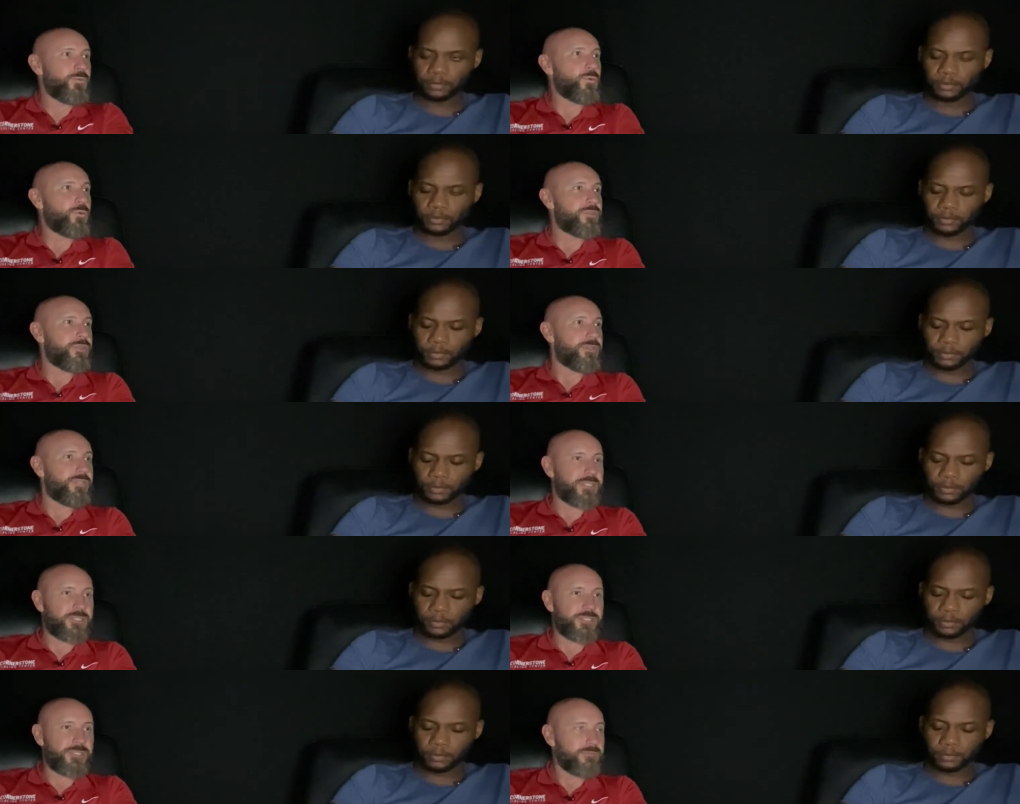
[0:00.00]
Speaker 1: with
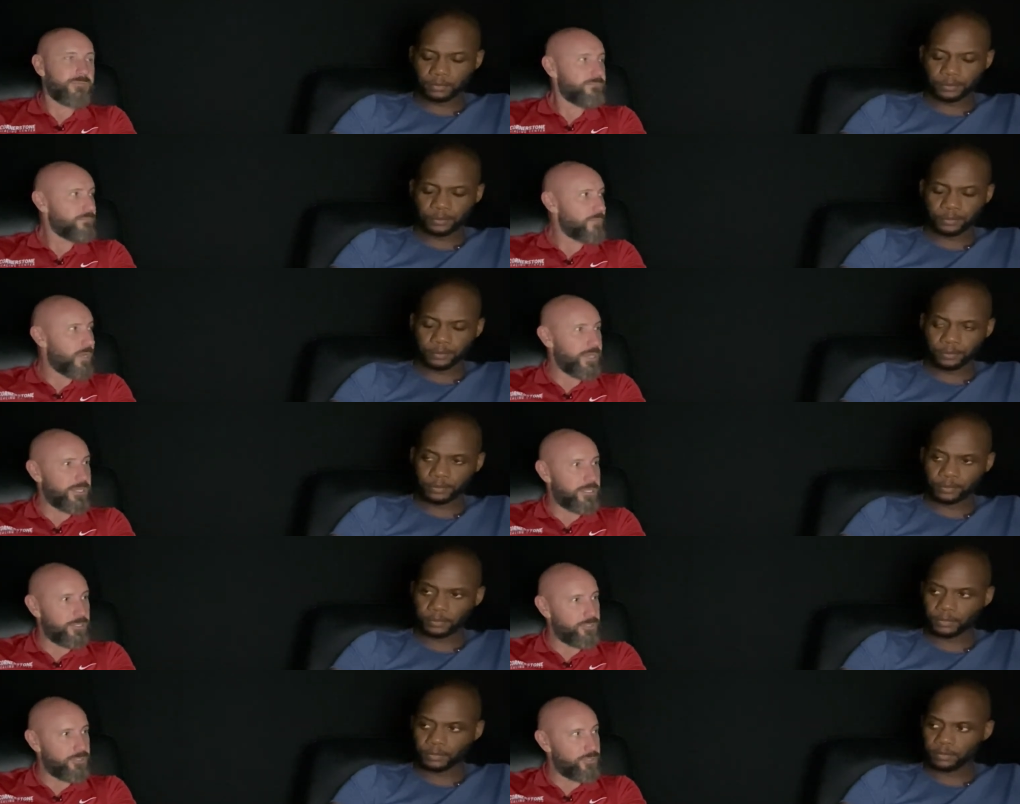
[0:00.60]
addiction, I
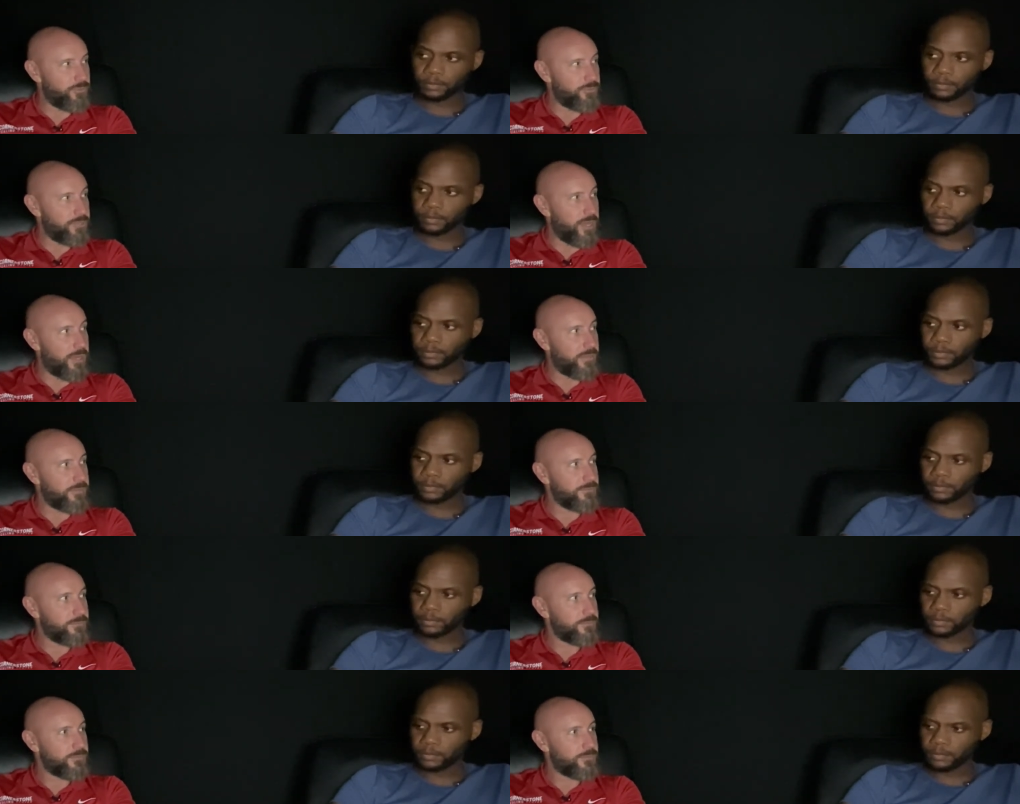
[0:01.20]
can do that.
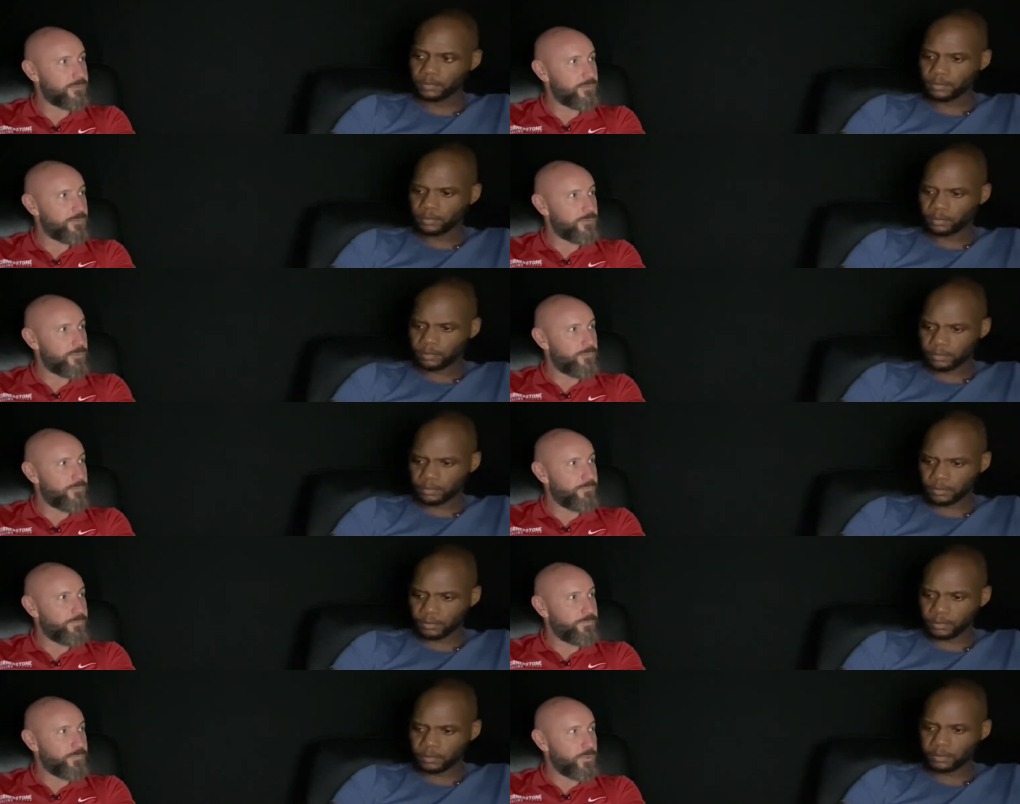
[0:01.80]

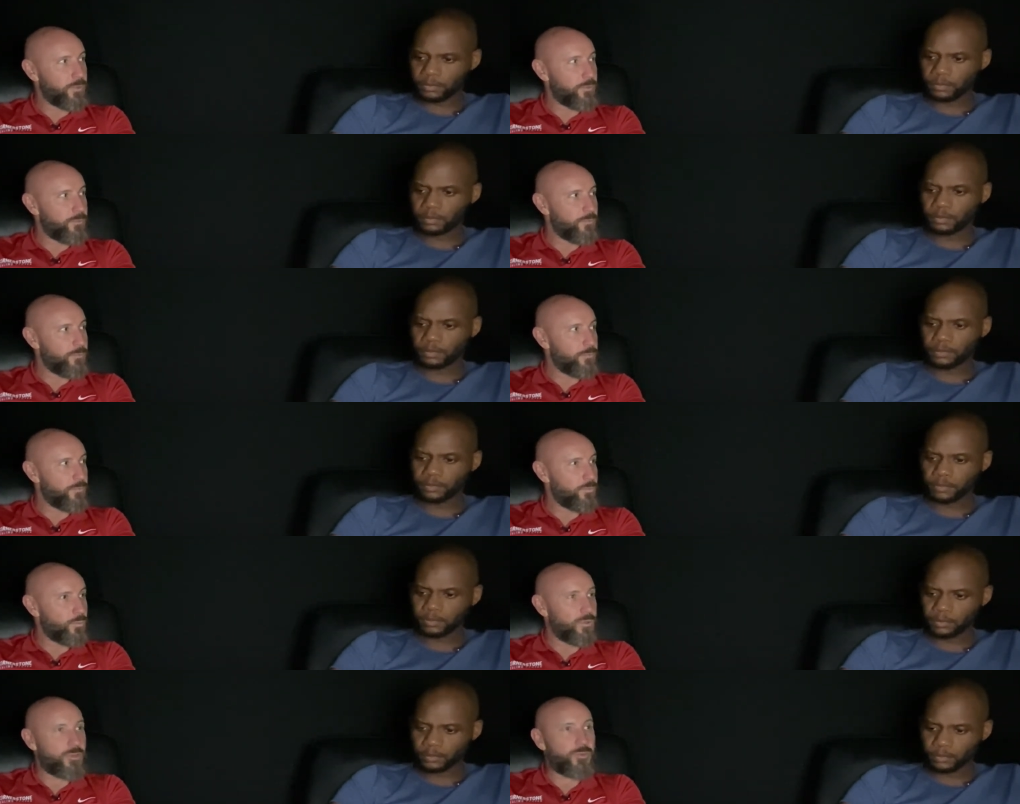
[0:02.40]
Mm-hmm.
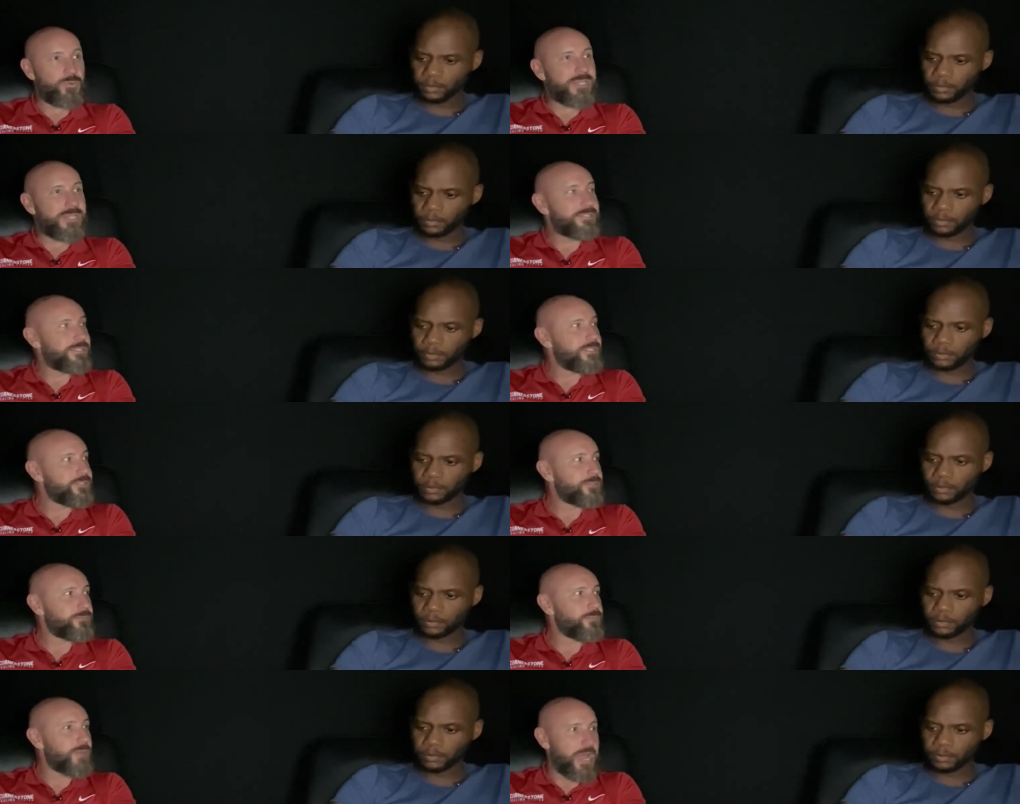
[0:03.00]
With
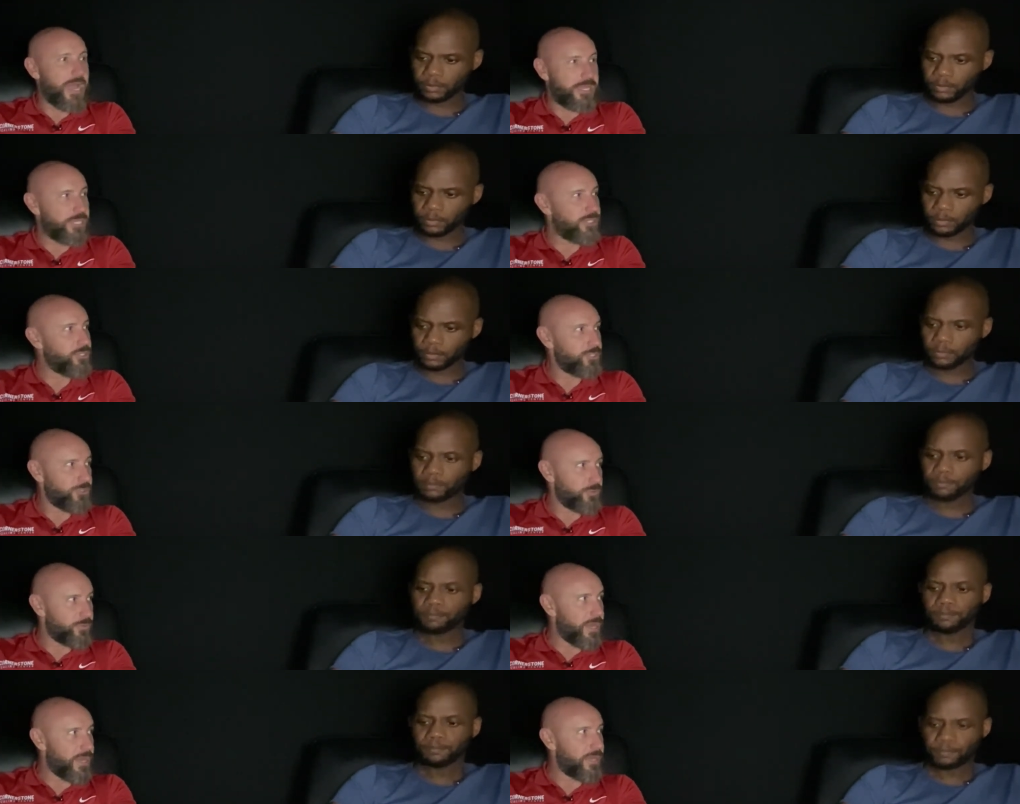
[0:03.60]
racism, I can
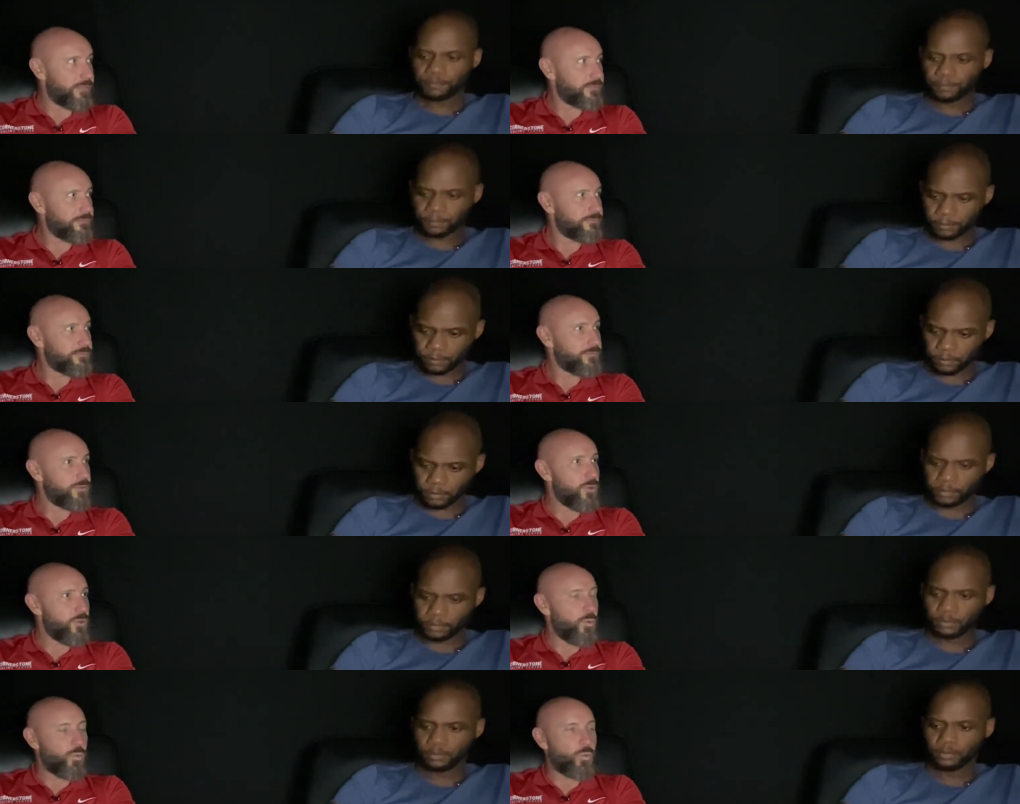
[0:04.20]
do that. Mm-hmm.
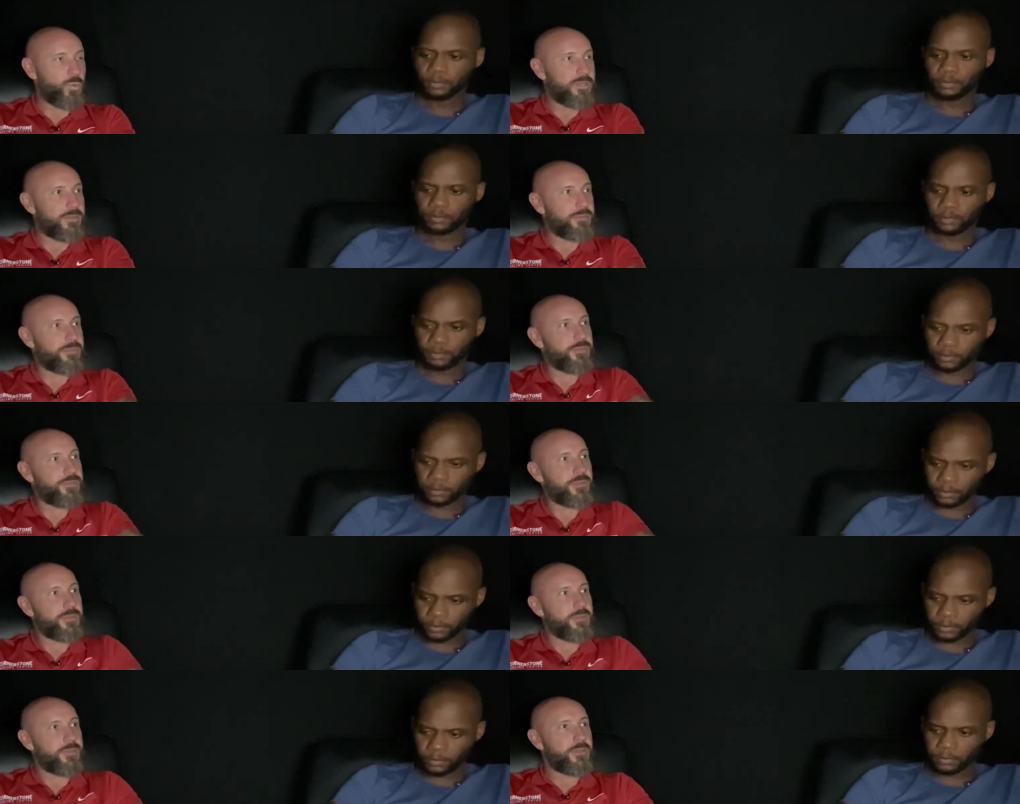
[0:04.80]
With